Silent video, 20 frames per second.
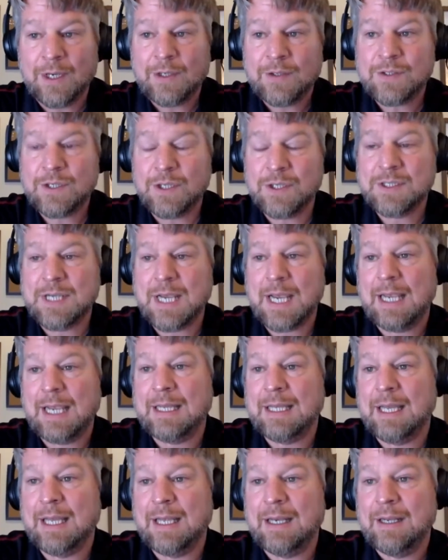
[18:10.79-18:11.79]
So you're
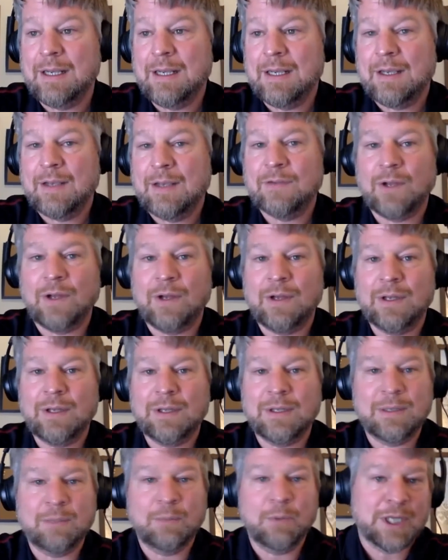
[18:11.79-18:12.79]
saying that
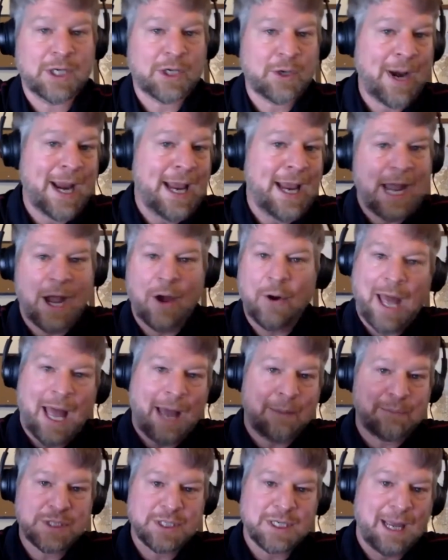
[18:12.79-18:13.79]
with the crank out
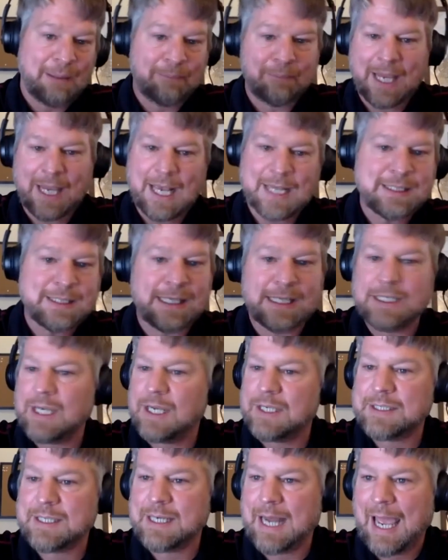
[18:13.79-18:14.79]
option, I'm guessing,
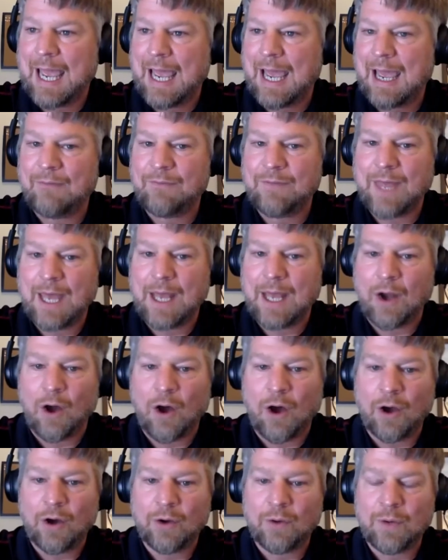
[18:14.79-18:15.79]
doesn't have that
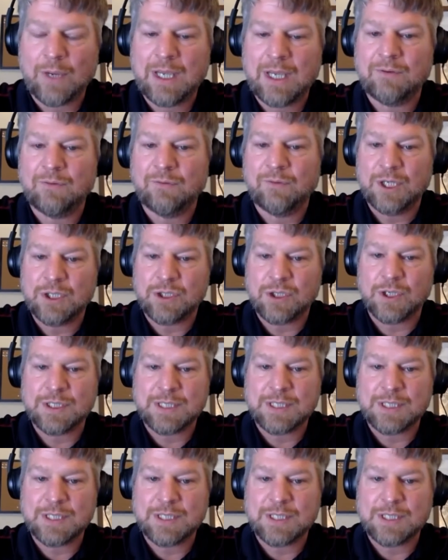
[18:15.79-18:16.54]
auto in feature.